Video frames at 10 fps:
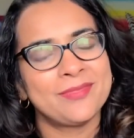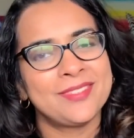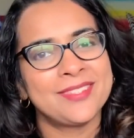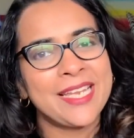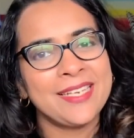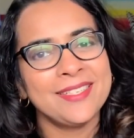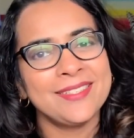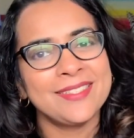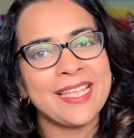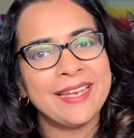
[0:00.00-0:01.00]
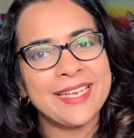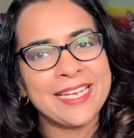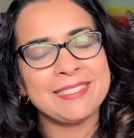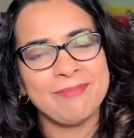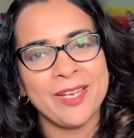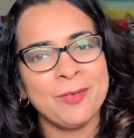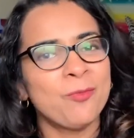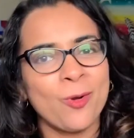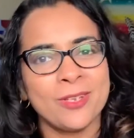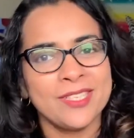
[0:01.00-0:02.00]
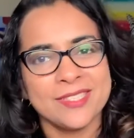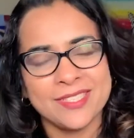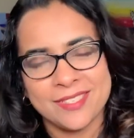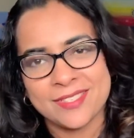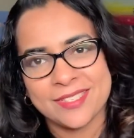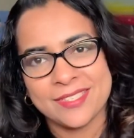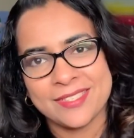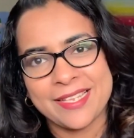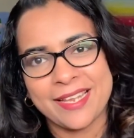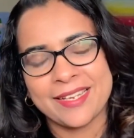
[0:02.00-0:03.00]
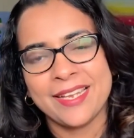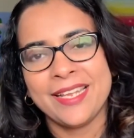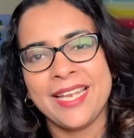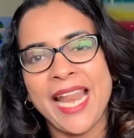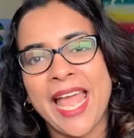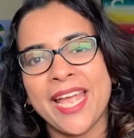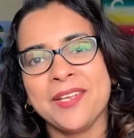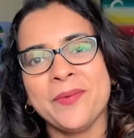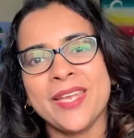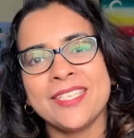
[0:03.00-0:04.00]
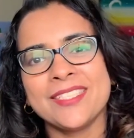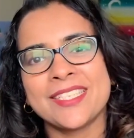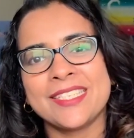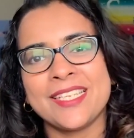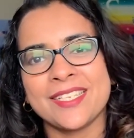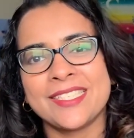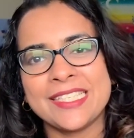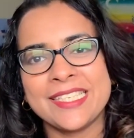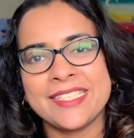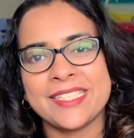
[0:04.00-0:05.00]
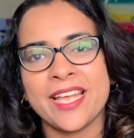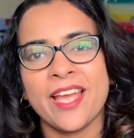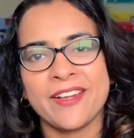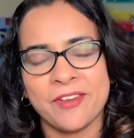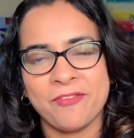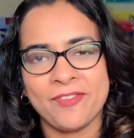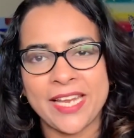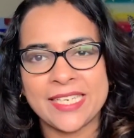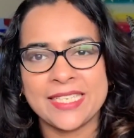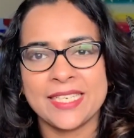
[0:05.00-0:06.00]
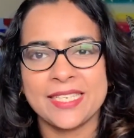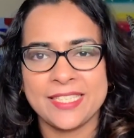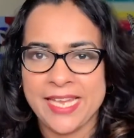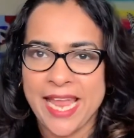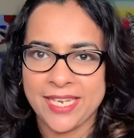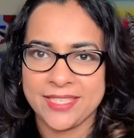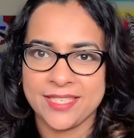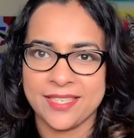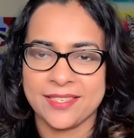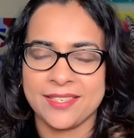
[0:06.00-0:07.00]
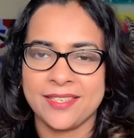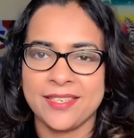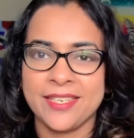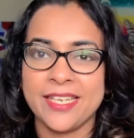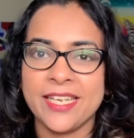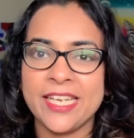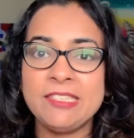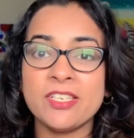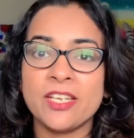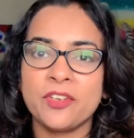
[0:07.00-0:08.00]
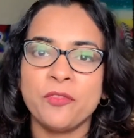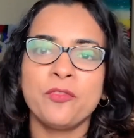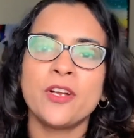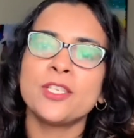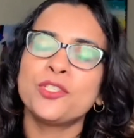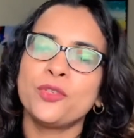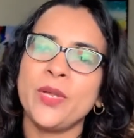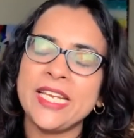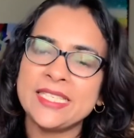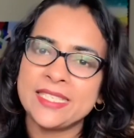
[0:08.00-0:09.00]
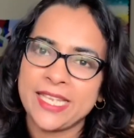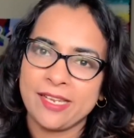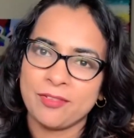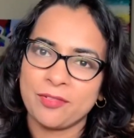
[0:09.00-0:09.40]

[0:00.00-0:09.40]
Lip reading: sentence that explains what this is that language doesn't reflect reality. It refers to itself